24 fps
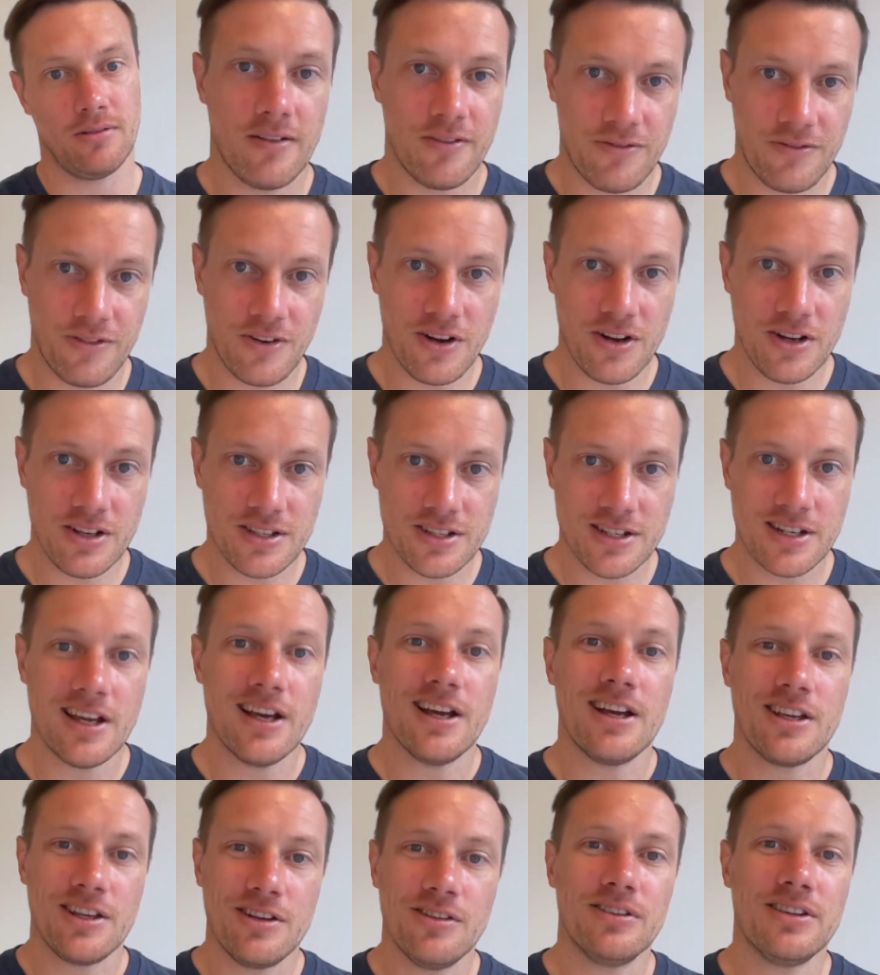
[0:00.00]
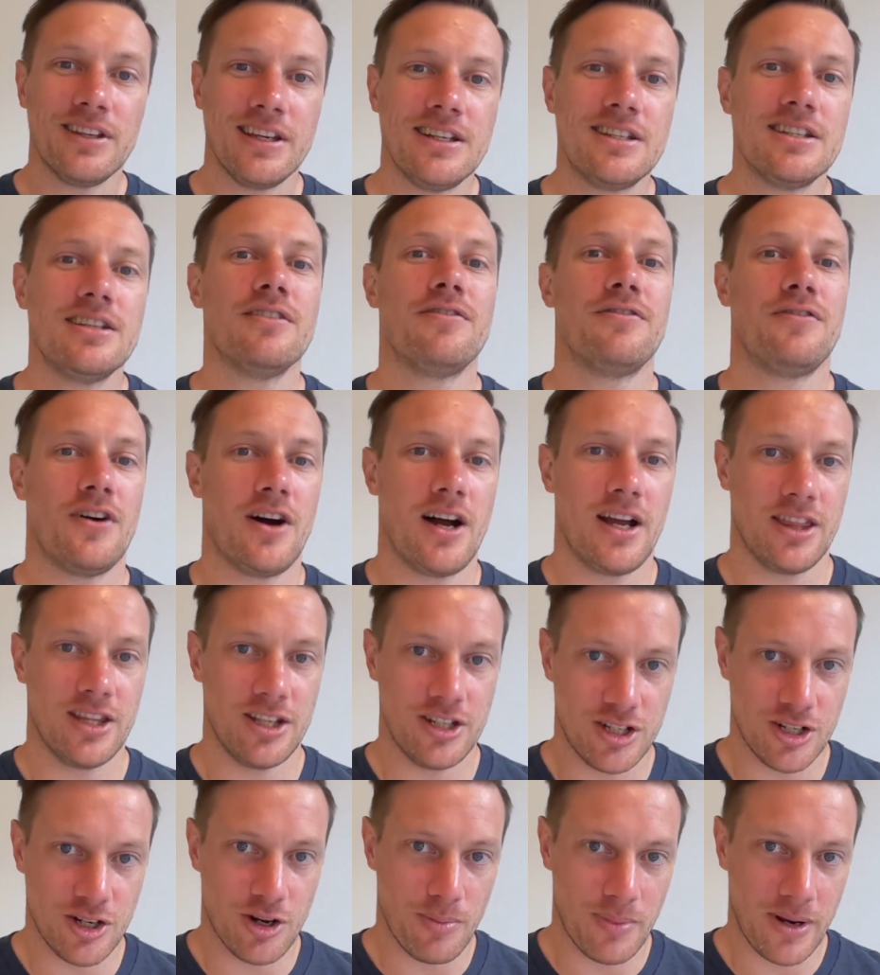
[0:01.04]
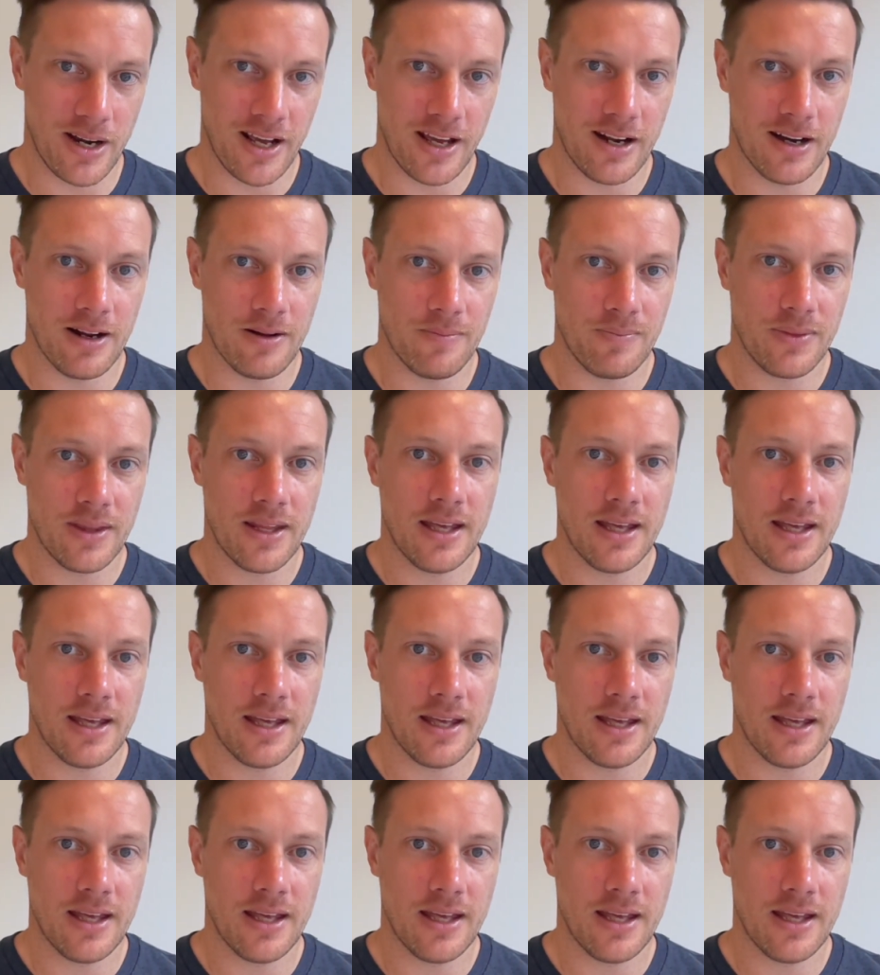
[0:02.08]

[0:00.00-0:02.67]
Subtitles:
First, you'll need to define the denominator.